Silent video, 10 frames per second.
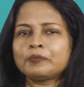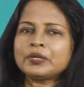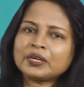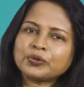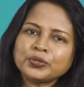
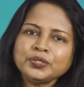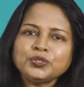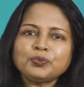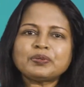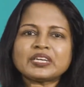We are
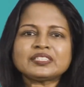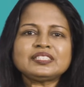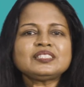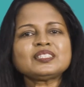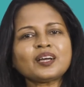going to
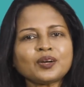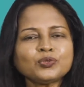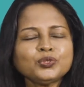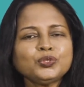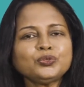practice
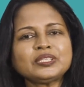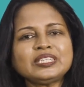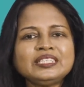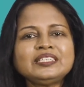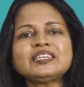how to
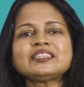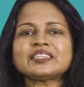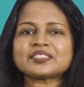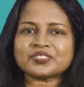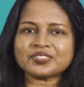read and
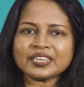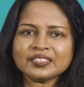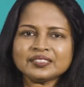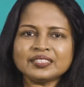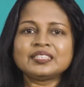
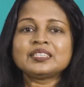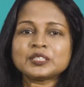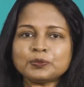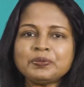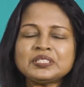extract
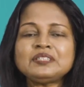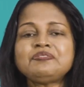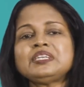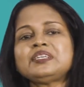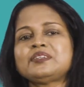
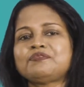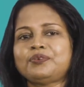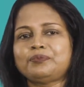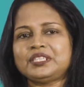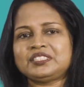specific
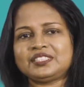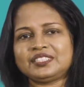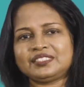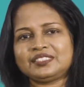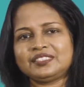
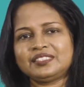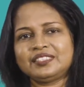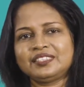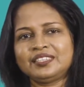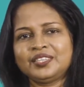information.
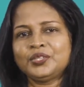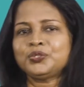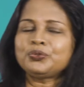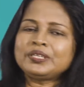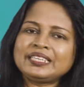
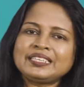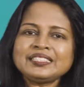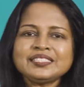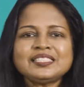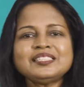Today
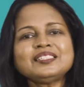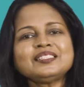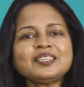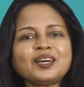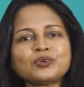let's
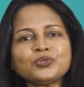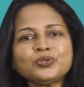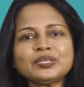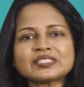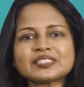learn how
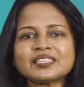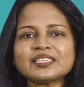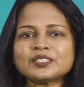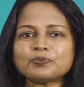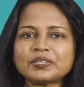to
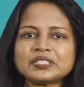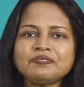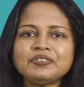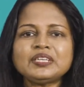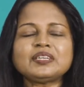extract
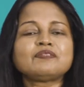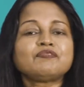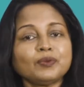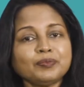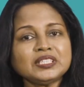specific
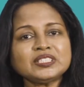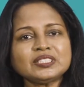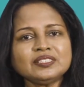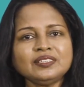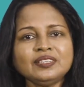
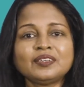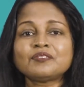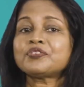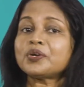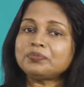information
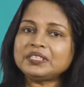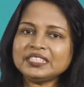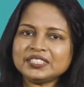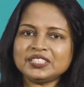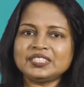from
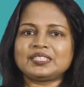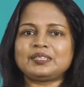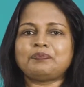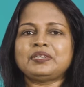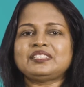
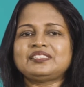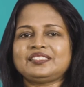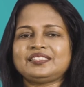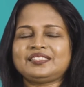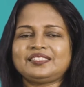dictionary
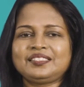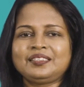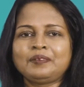pages.